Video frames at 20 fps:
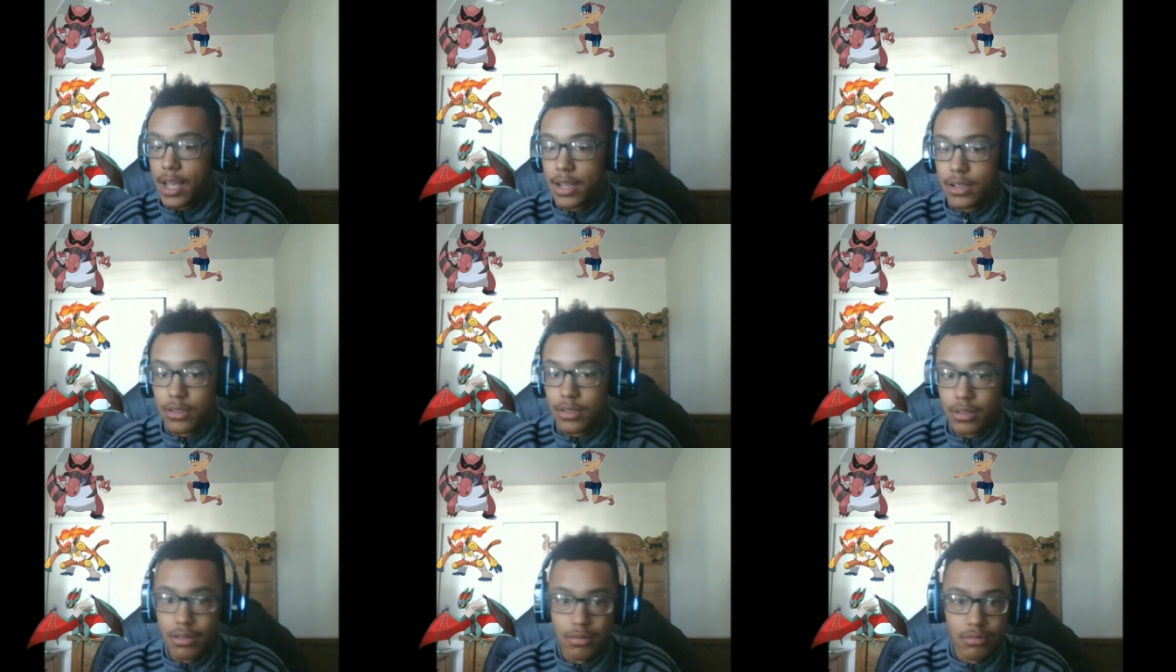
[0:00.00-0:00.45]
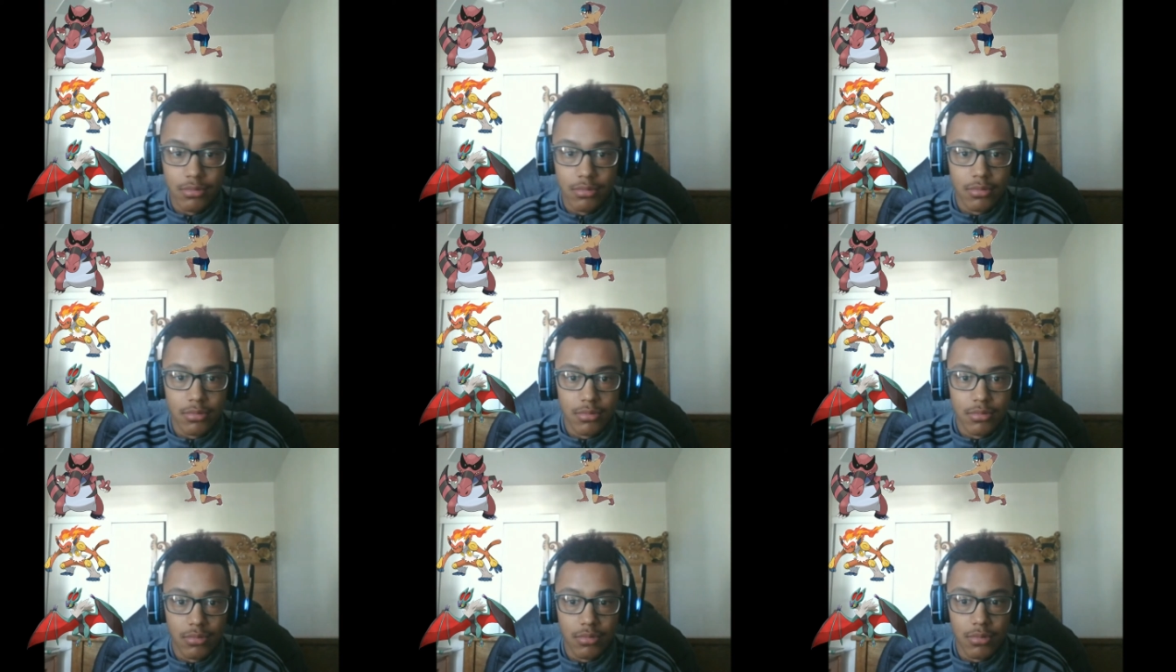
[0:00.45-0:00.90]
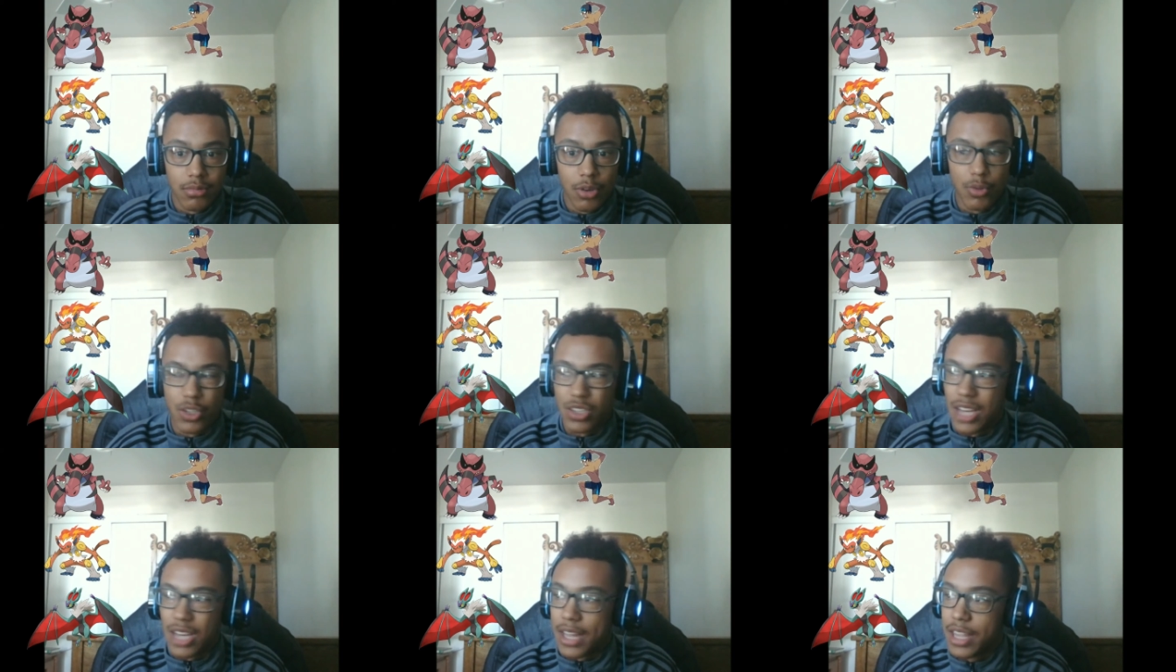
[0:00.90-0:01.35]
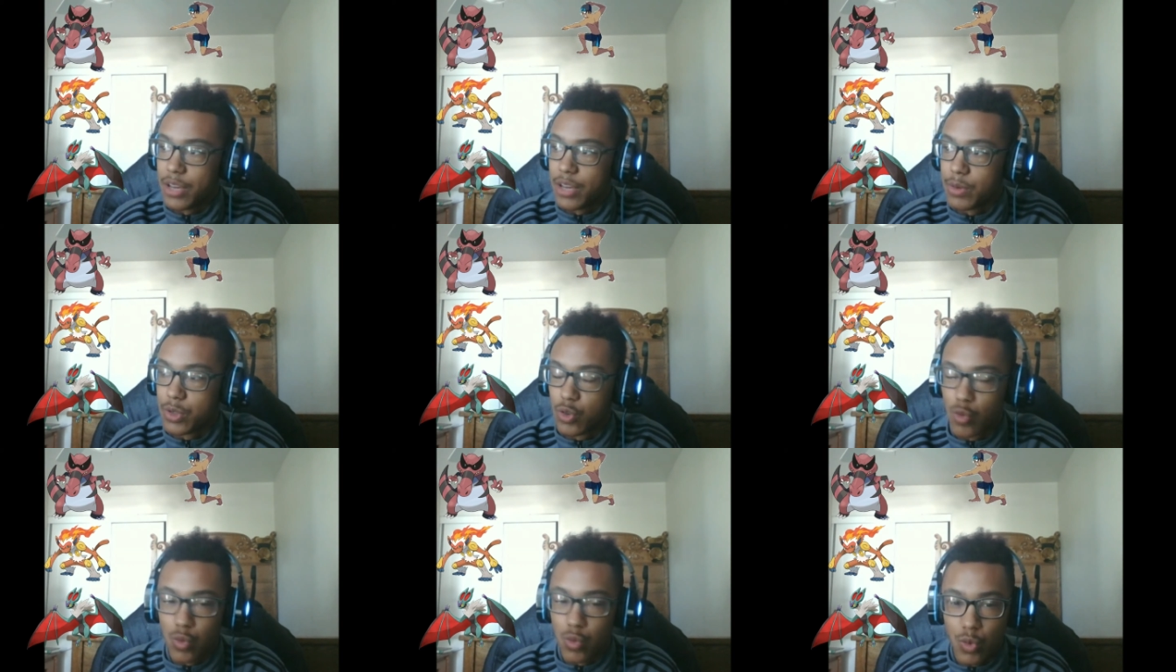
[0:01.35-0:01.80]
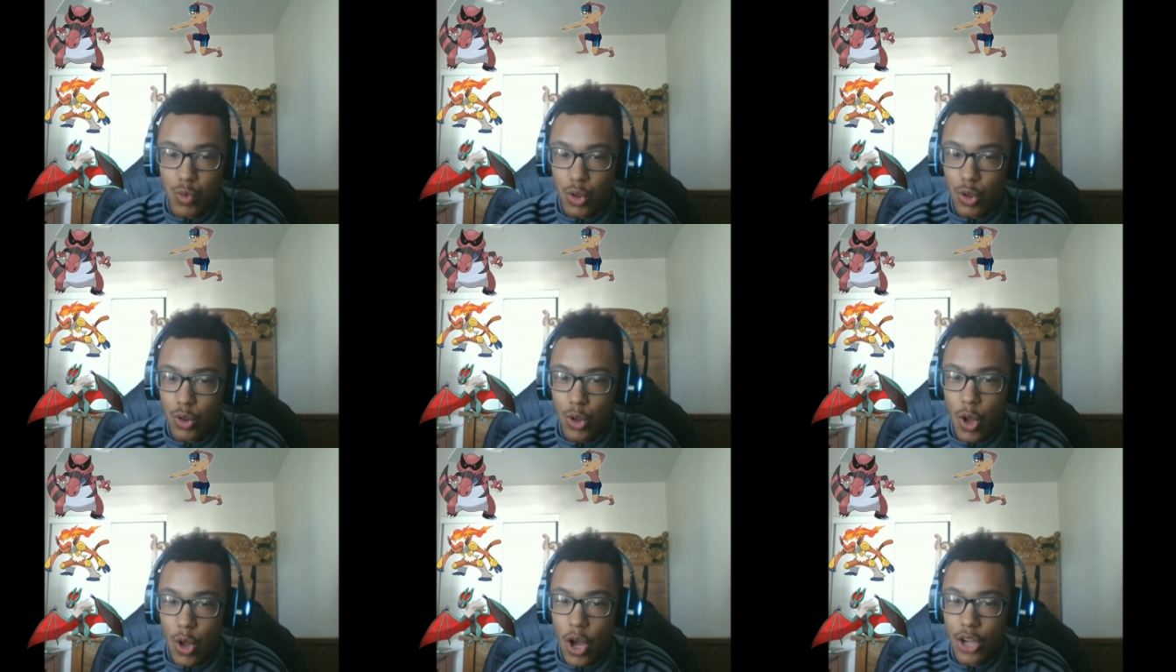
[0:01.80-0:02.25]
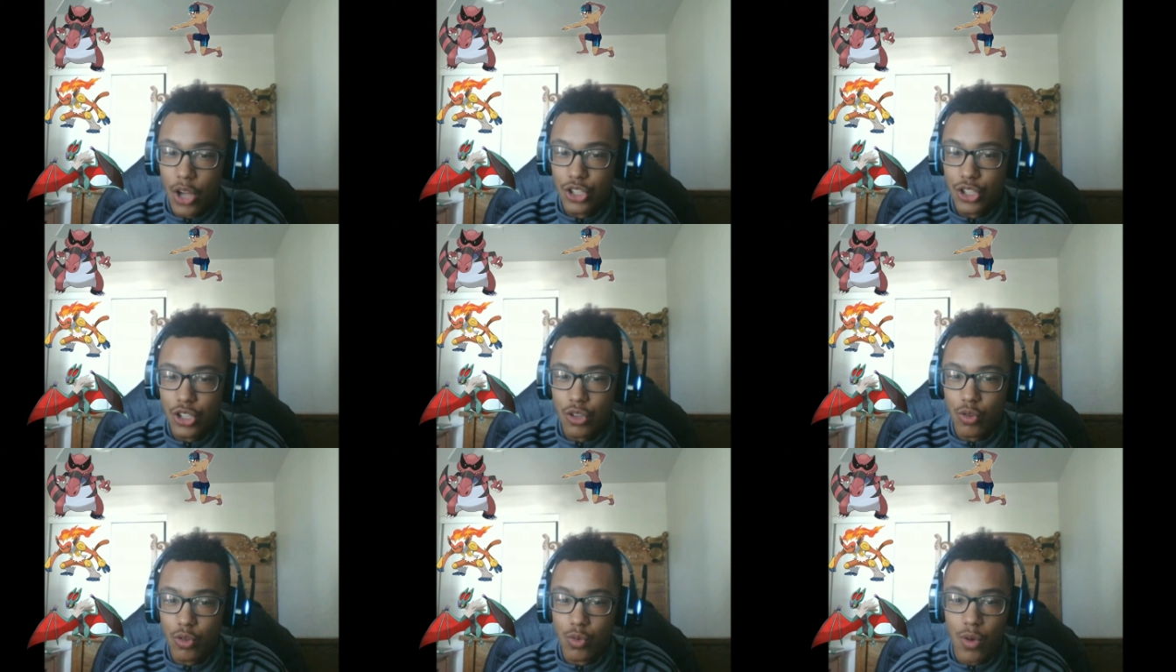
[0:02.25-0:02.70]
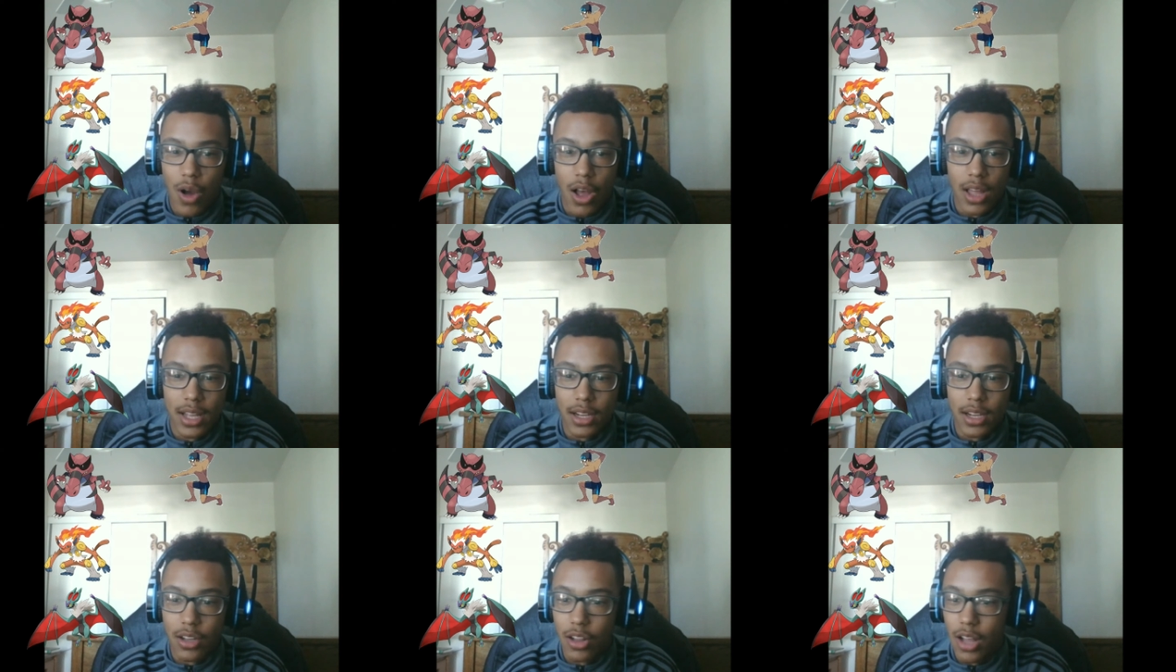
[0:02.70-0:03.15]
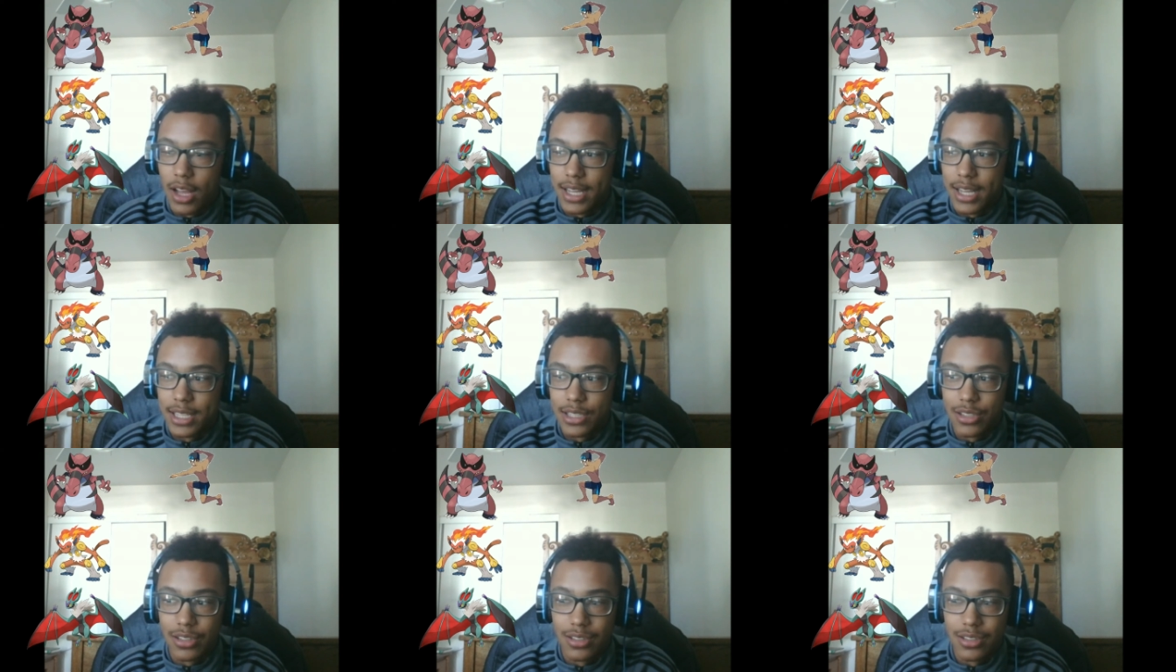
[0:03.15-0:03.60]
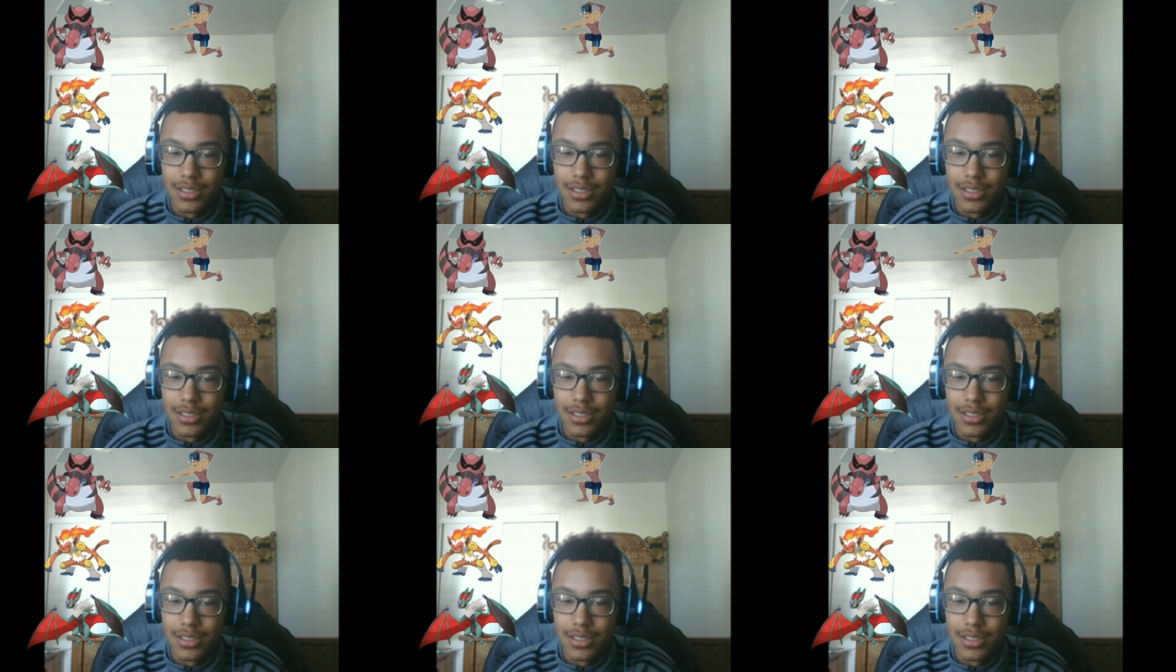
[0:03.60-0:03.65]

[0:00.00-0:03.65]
So, I think it was Launch or Clydes or